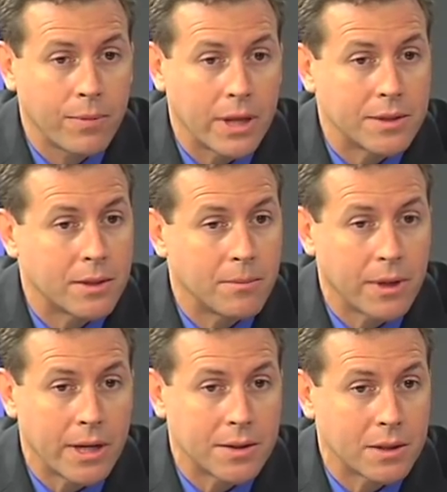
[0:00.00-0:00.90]
place
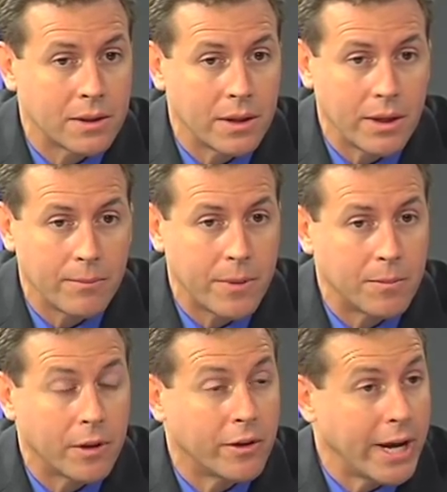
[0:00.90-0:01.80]
implants in
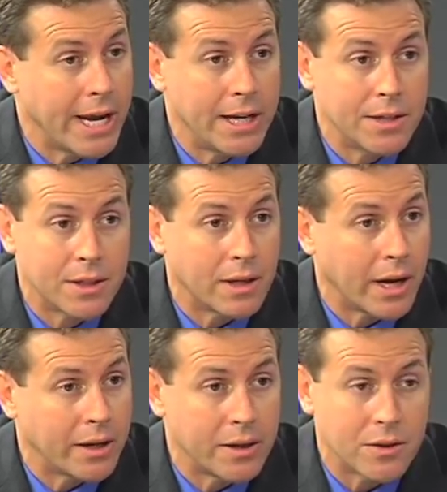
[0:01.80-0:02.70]
people in their 80s and
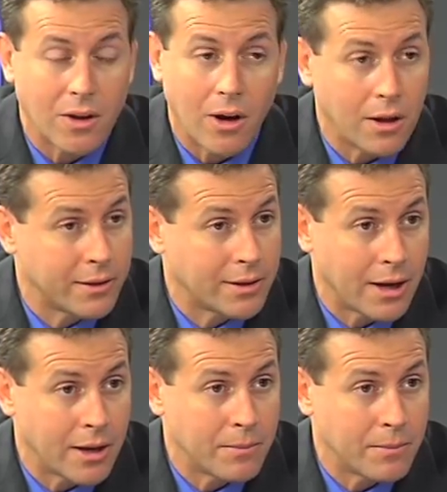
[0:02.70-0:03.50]
90s all the time.